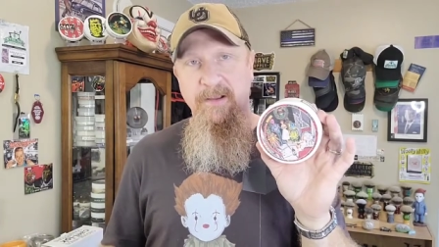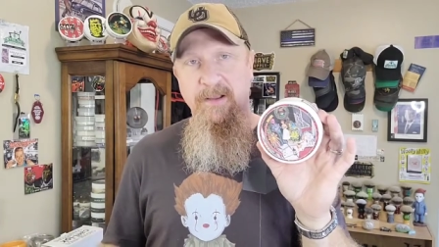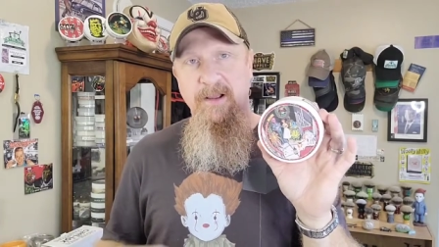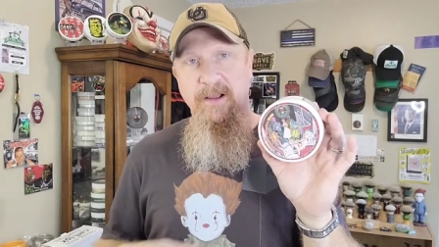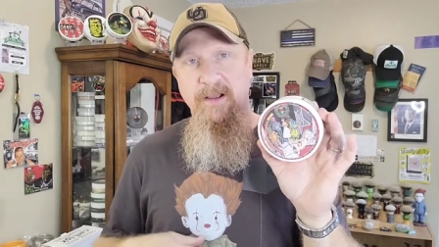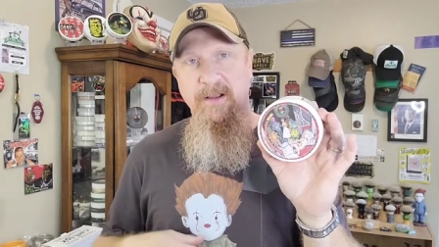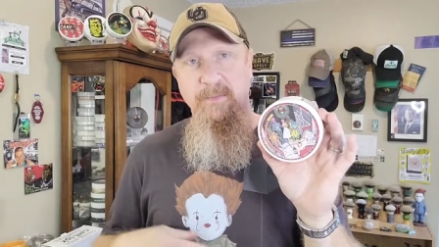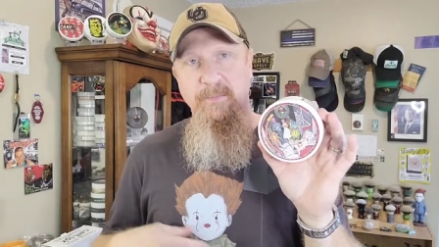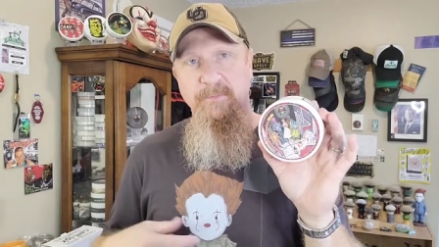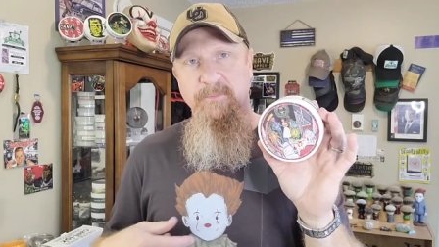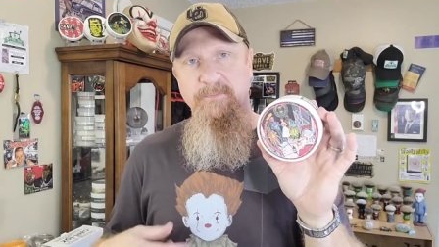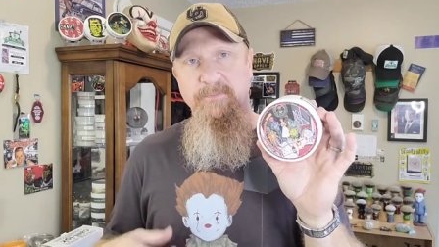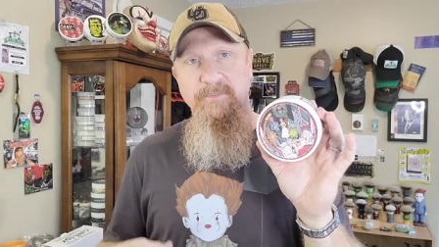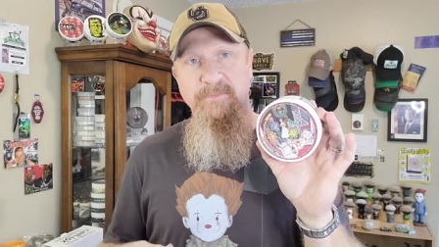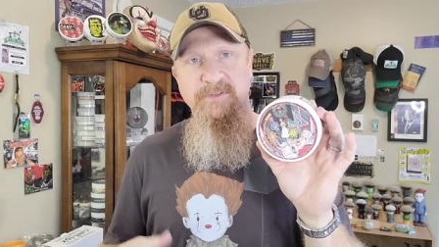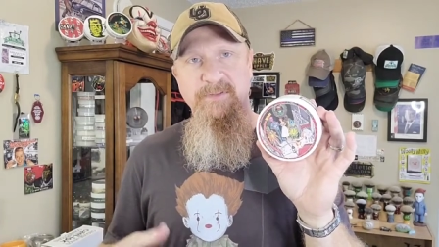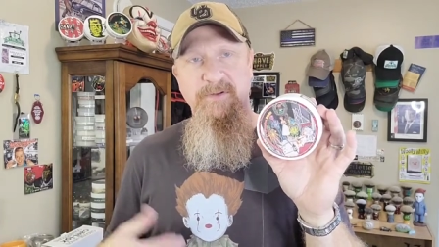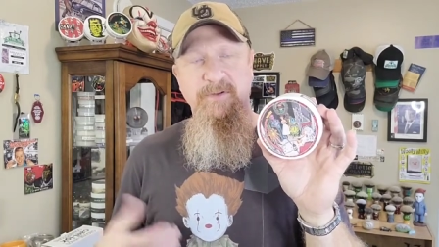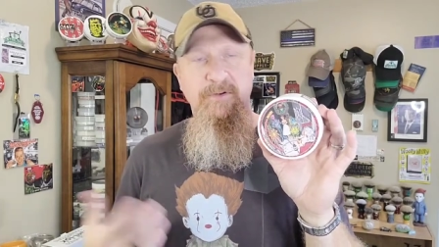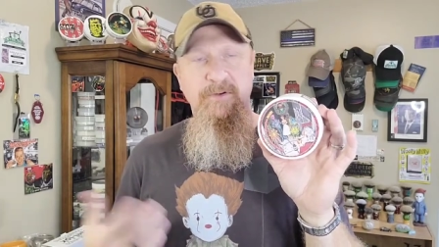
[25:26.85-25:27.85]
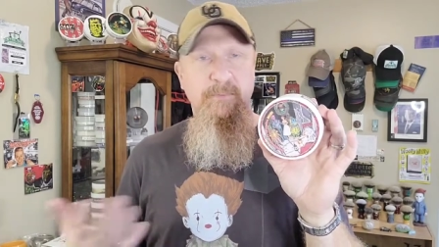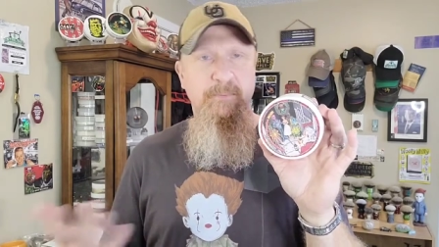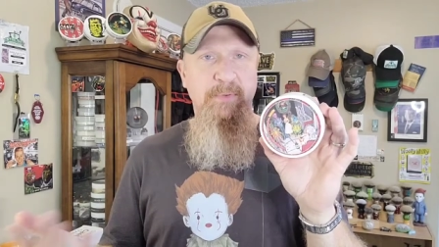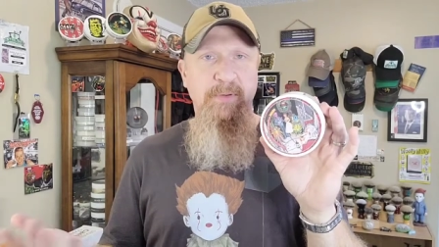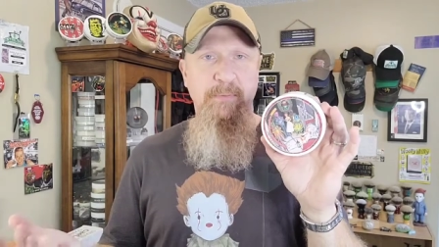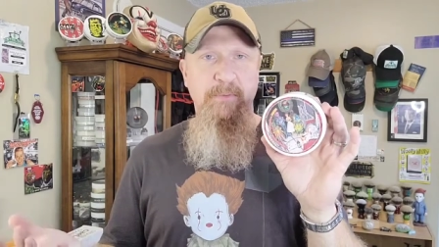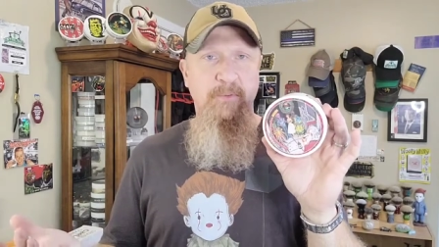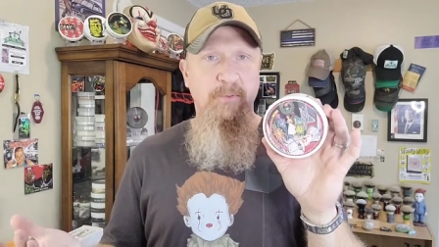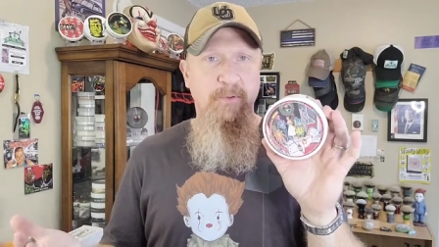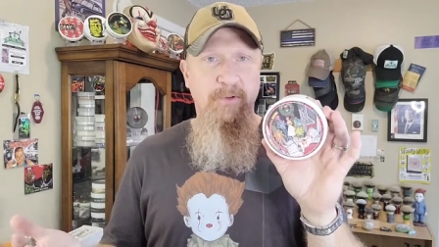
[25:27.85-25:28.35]
Um, so, you know,
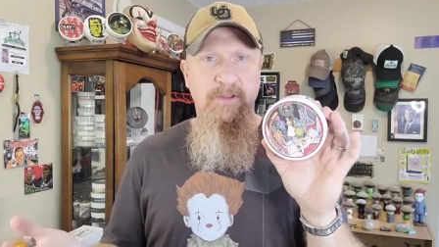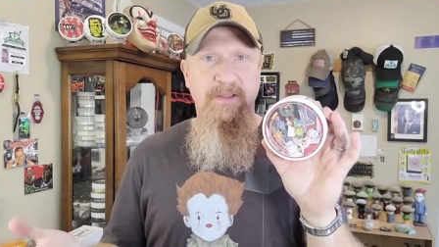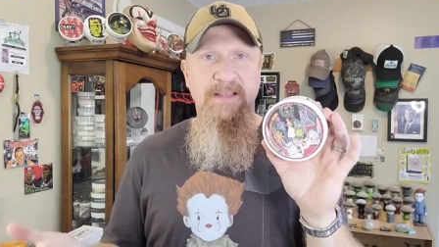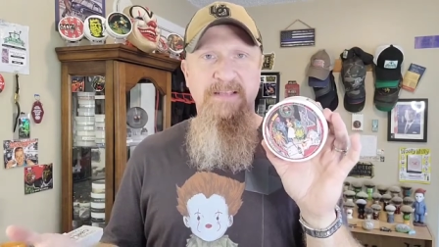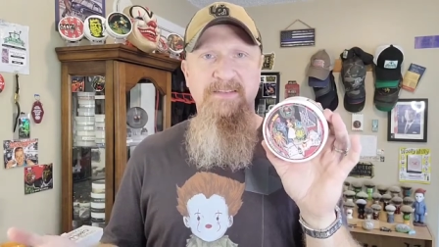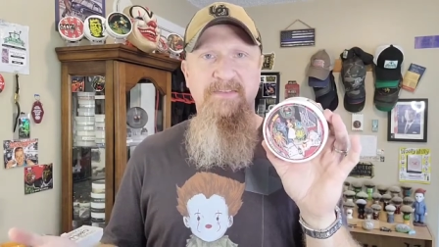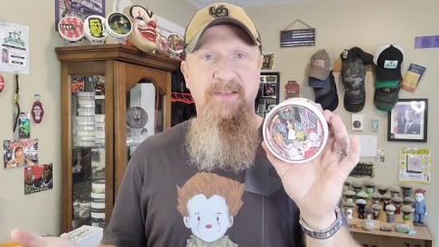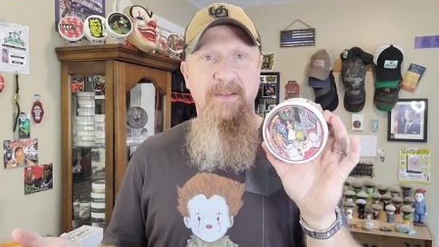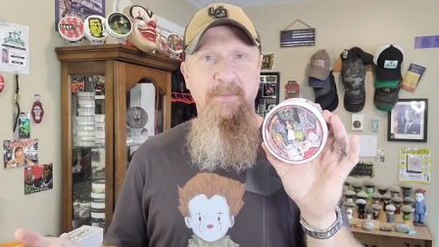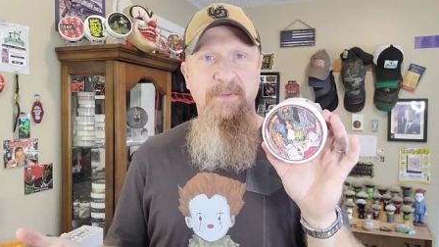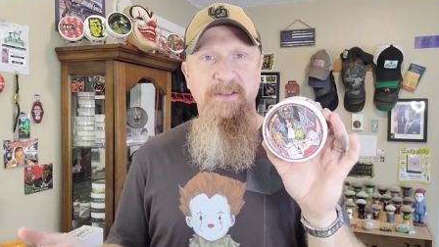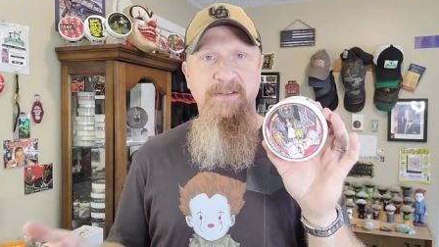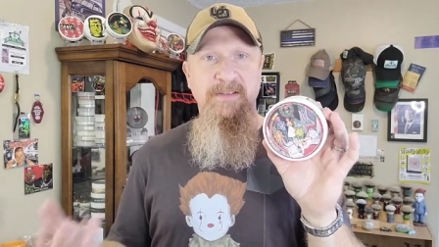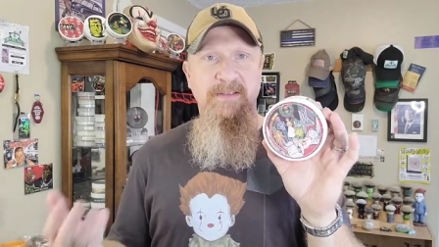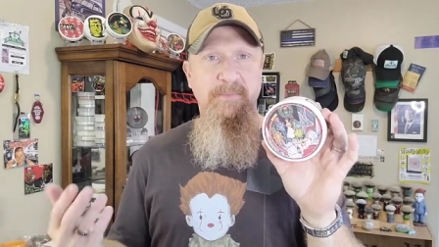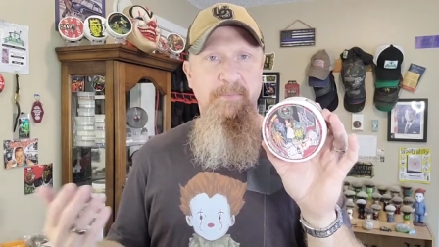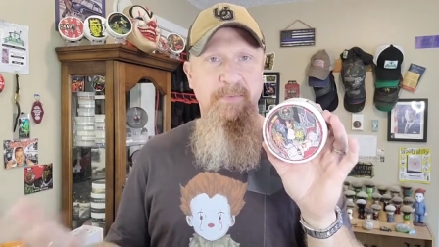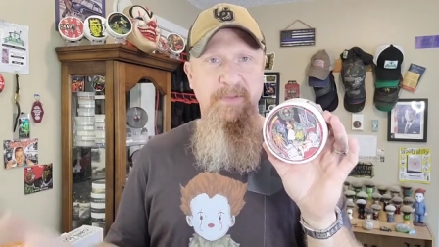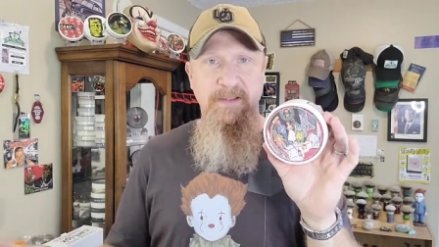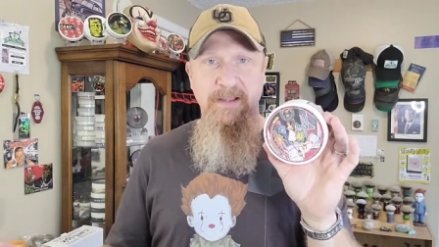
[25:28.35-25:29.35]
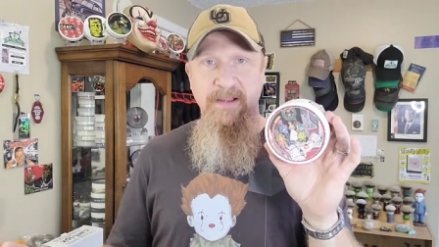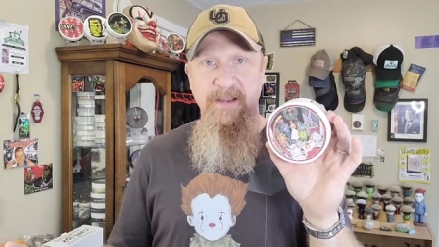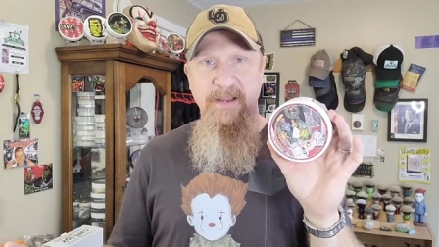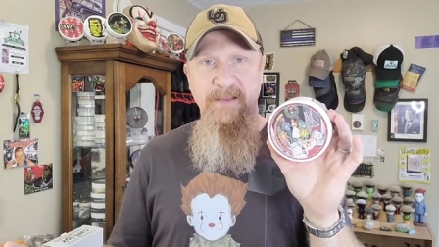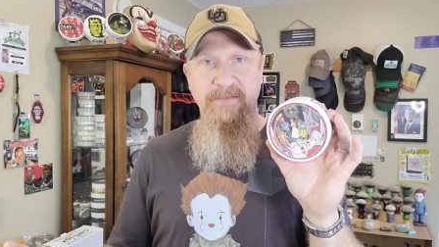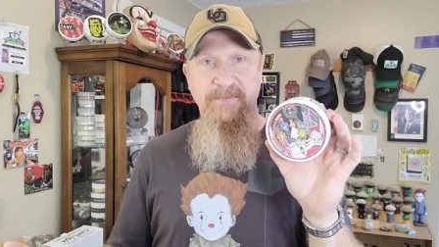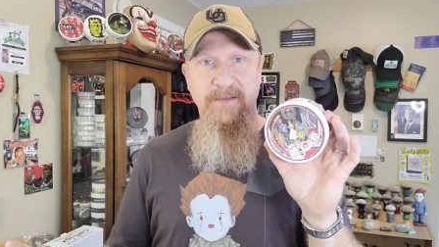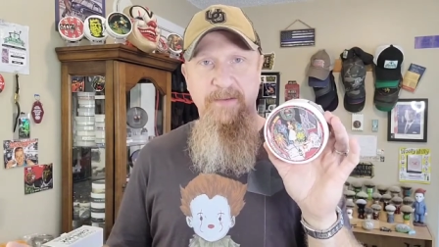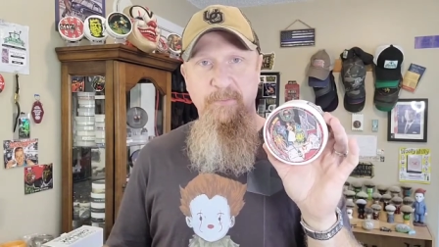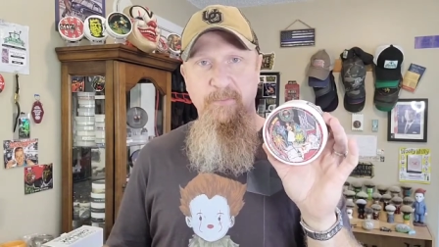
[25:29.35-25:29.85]
people who want to classify me as a
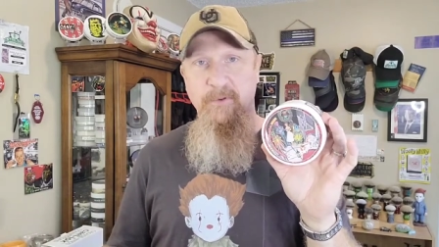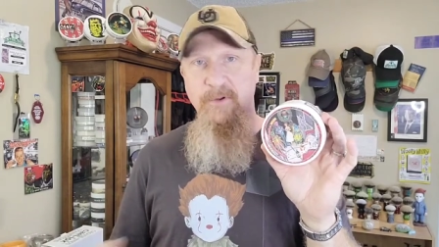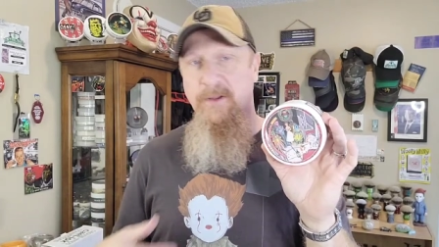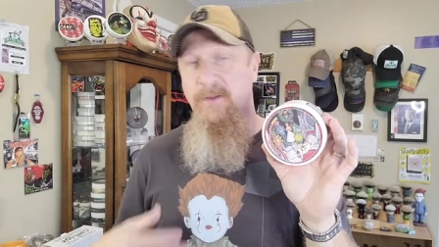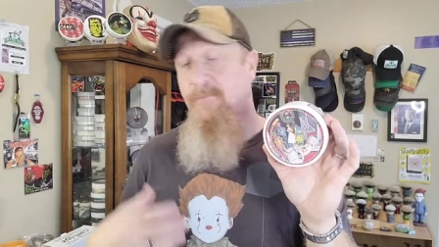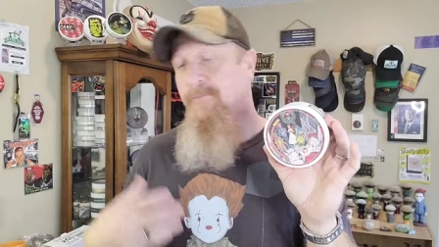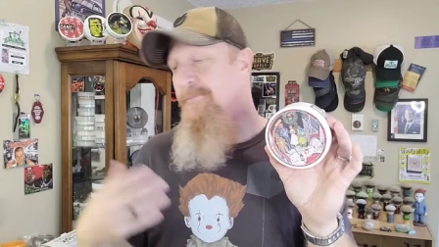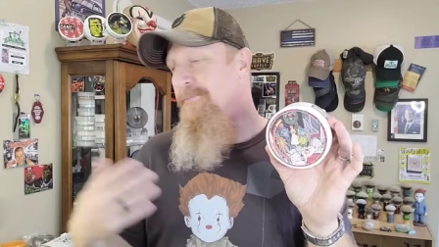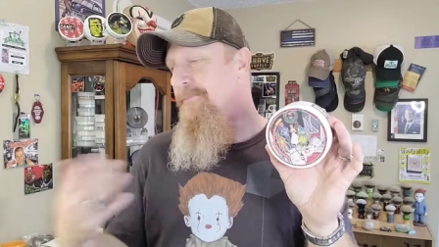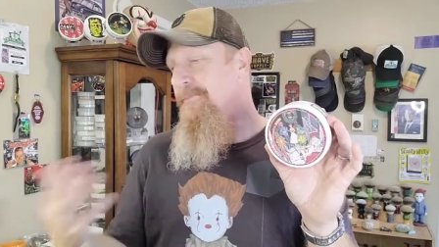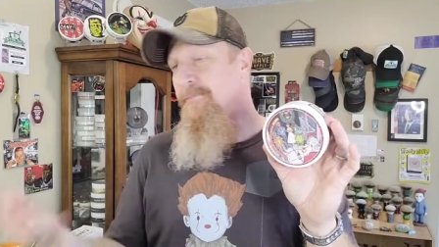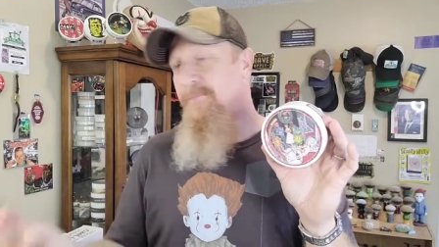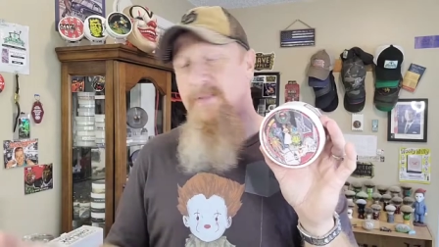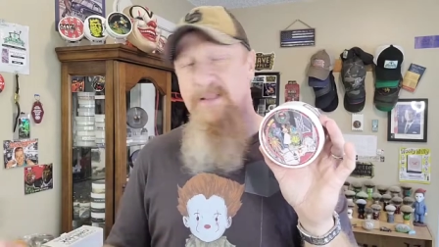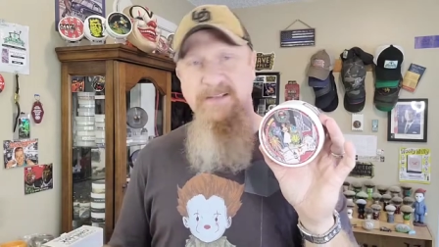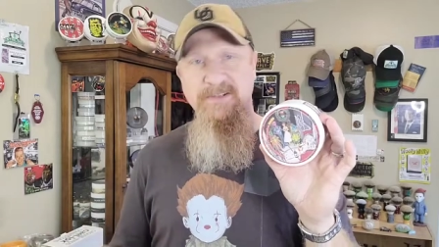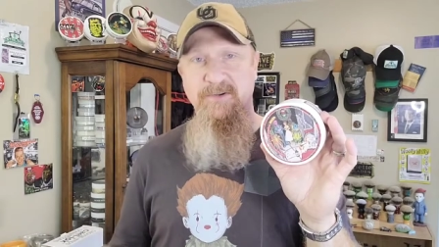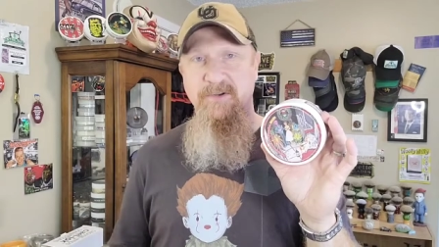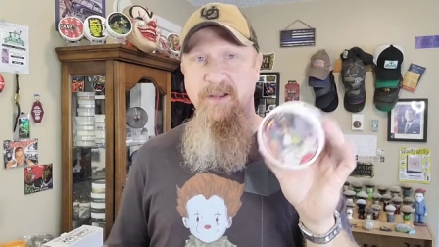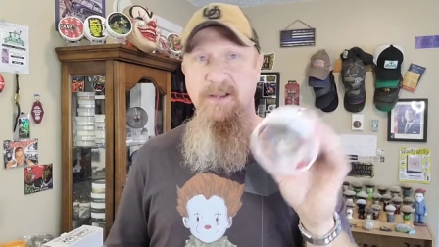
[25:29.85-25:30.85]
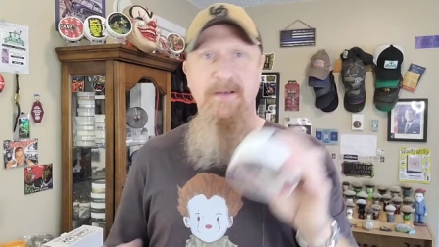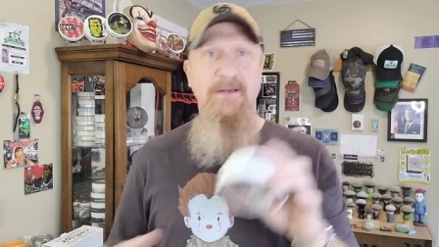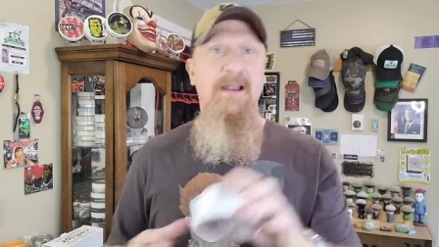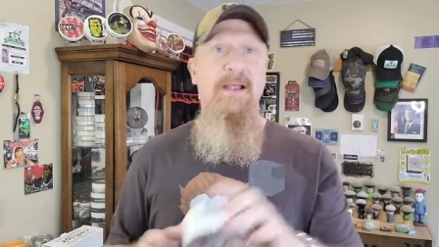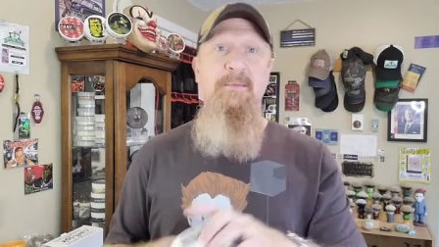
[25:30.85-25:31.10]
PAA fanboy, that's great.